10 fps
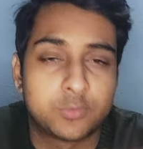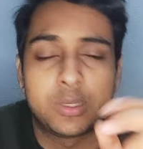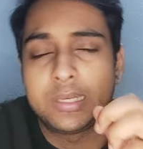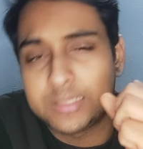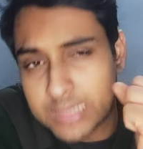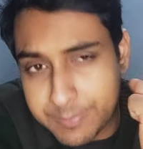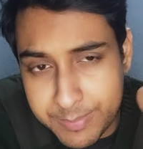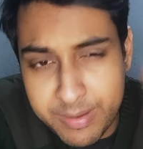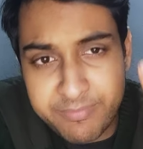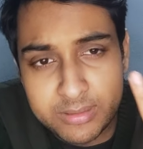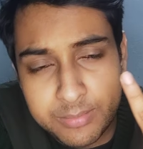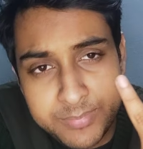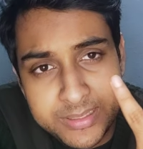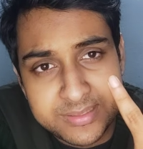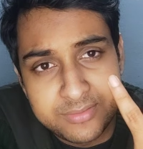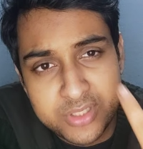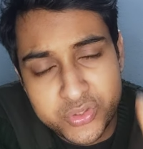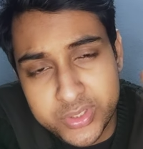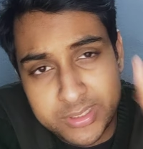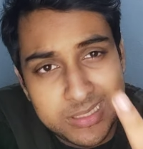So anytime I'm having numbing
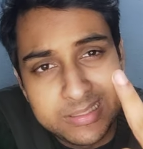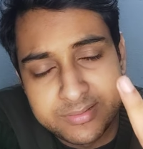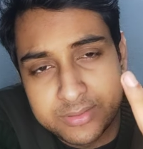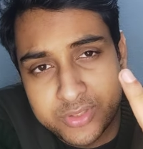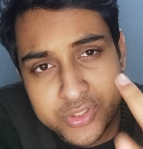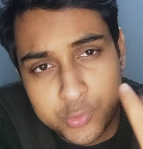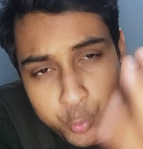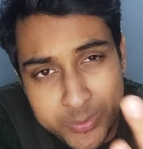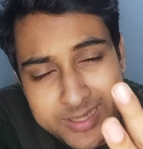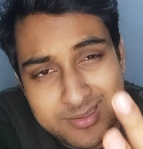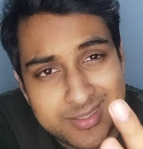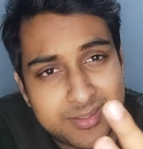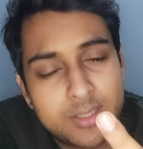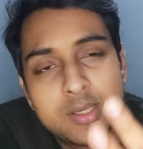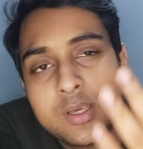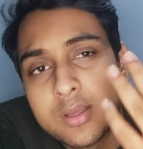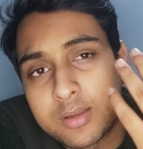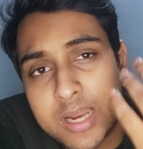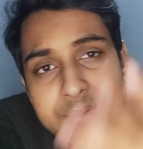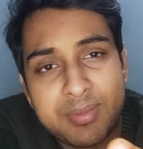sensation, tingling sensation, weakness,
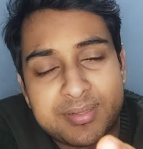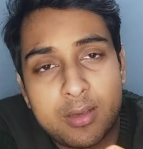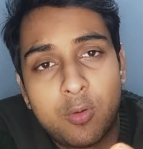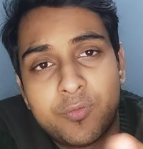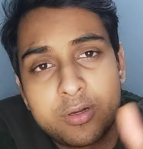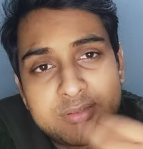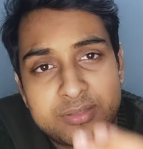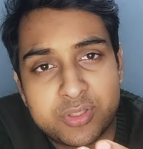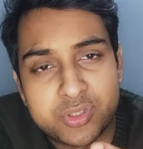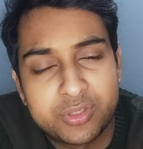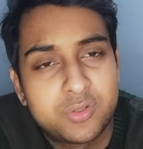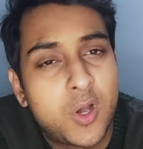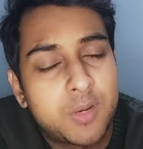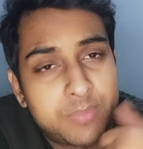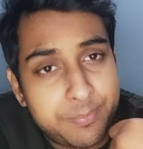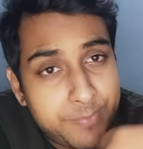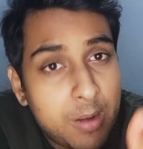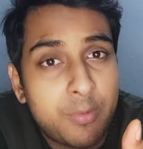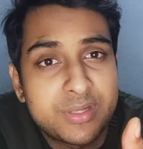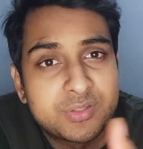right, my overall sensation is gone, my
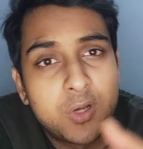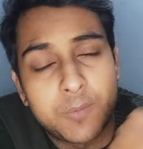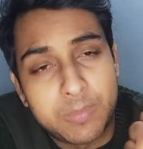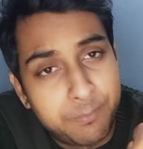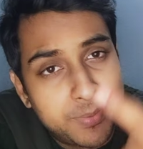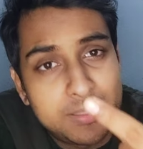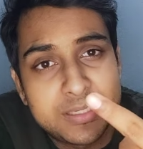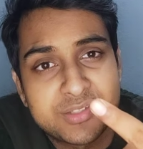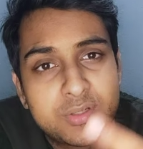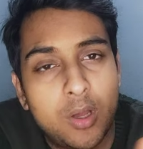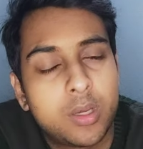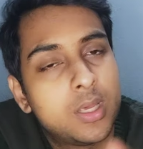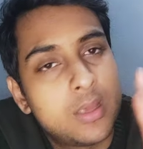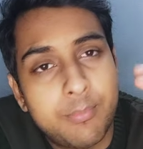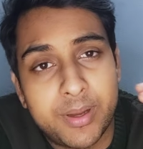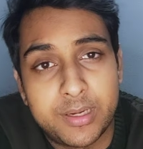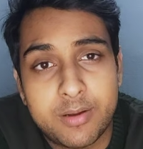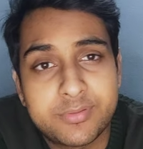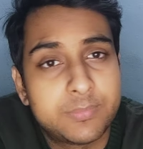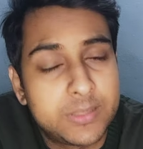power is gone, my bulk is gone, my
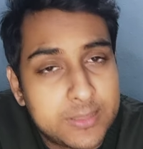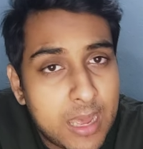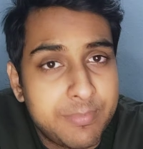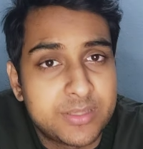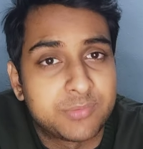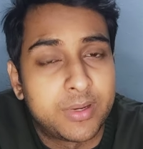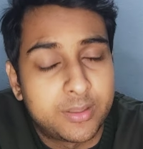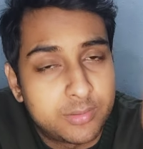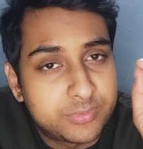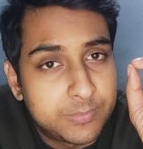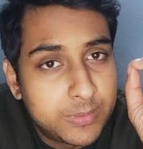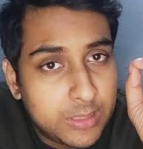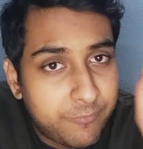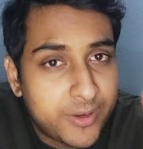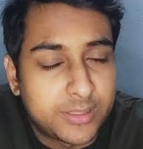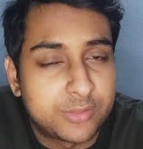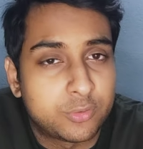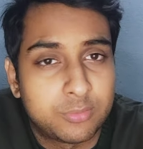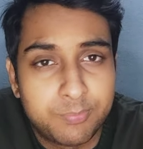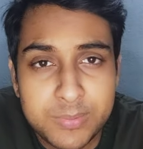nerves have been damaged, my nerves have been affected.
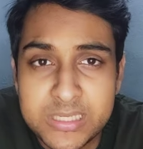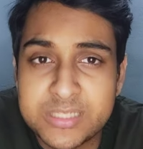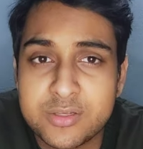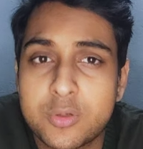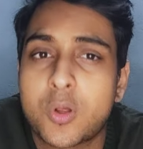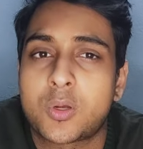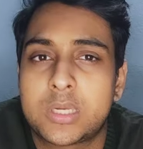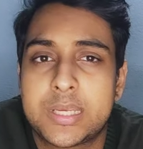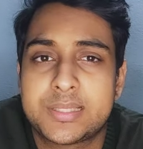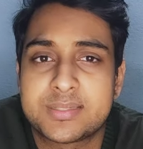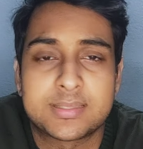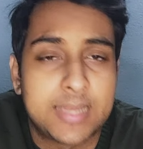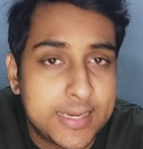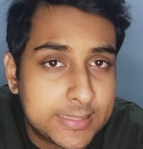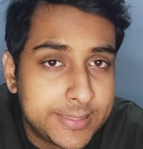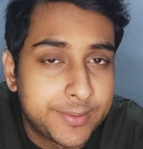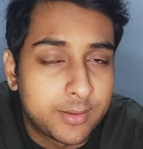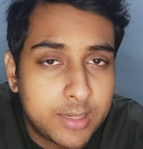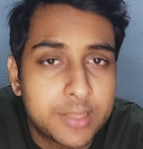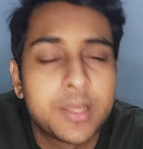So please do not take this lightly,
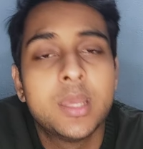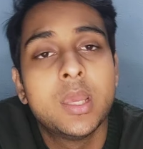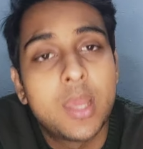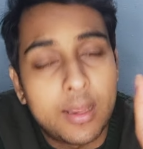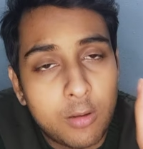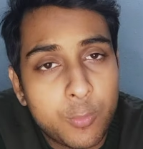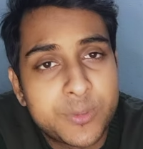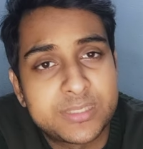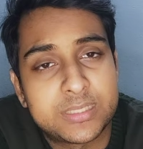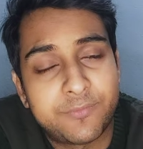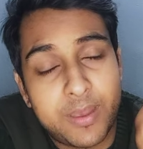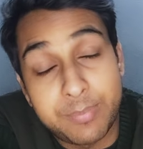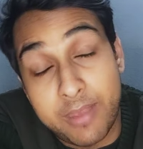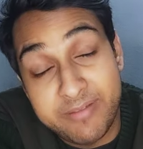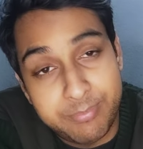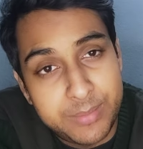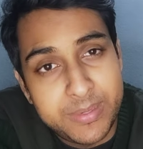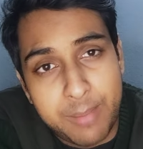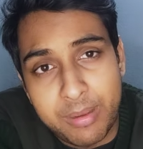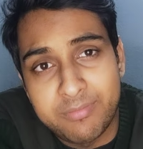right? Along with this, if I'm having
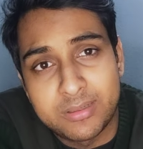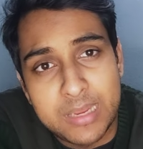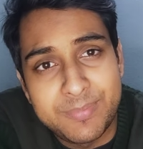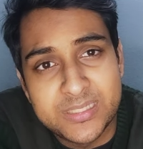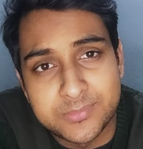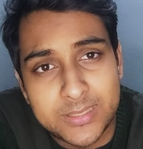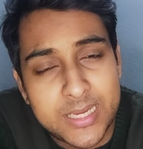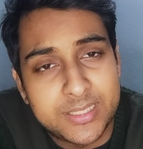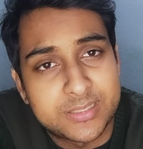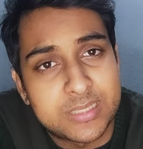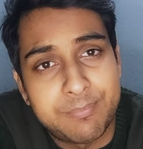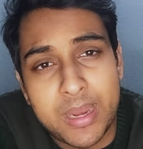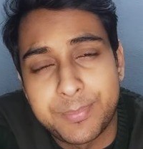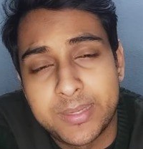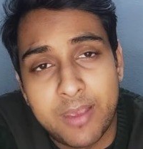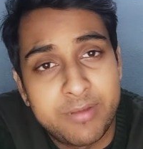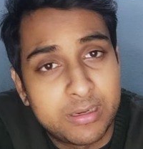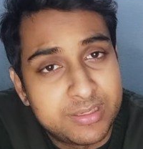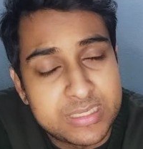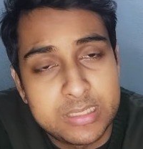diabetes mellitus, I might be having a
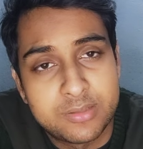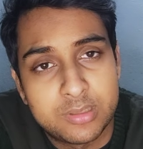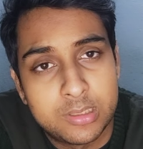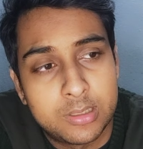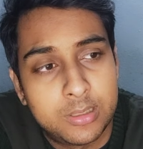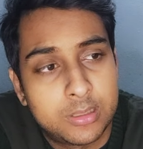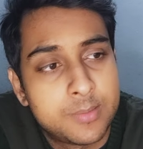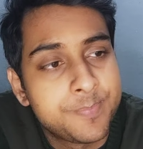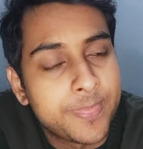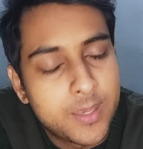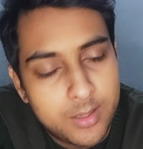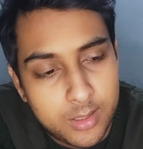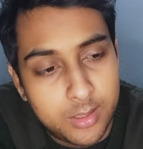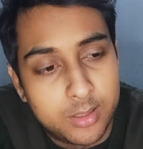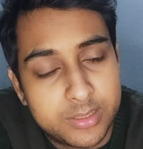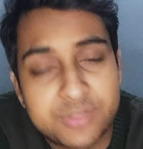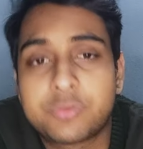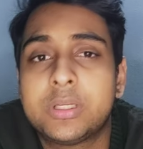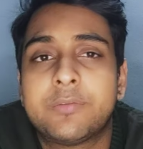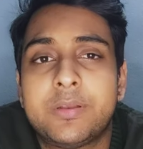recent
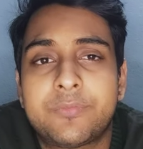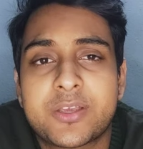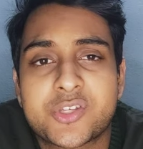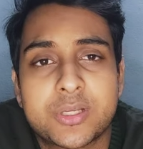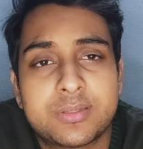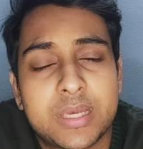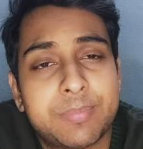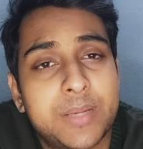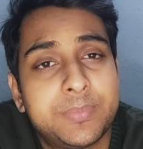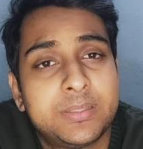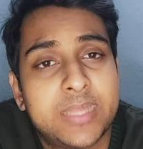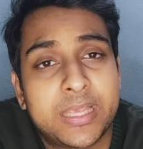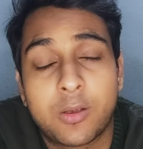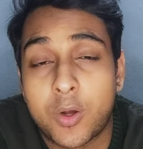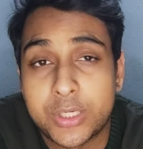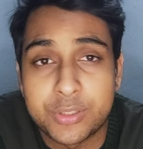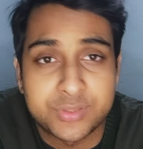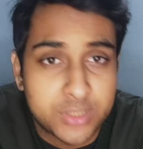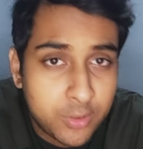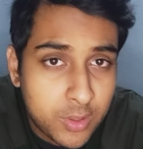history of infections, I might be taking
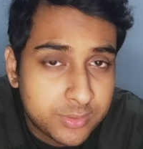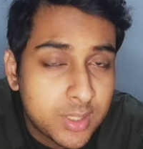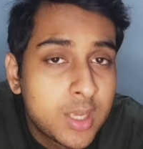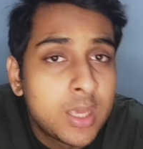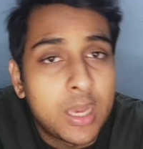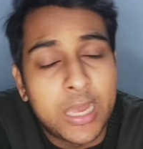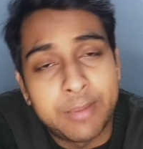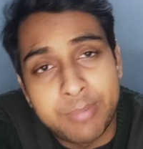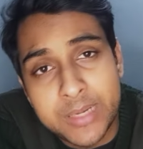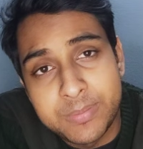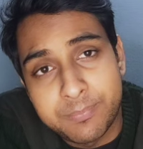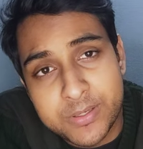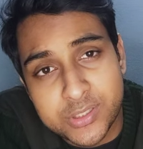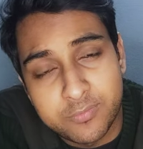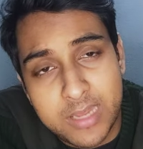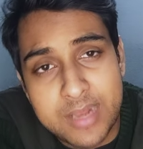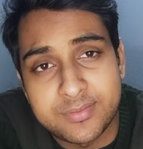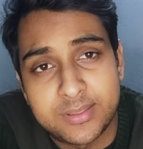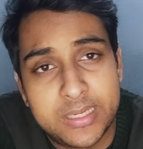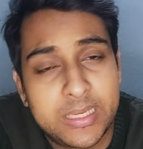corticosteroids, I might be a patient of cancer
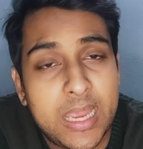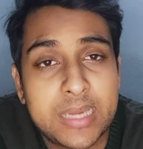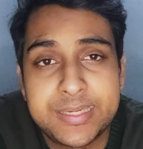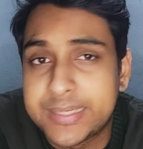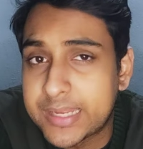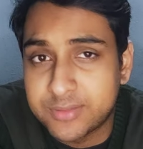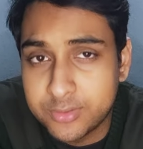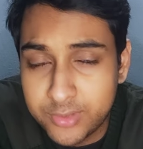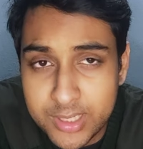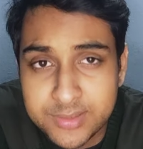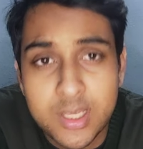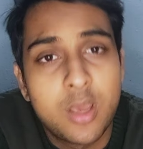taking anti-cancer drugs,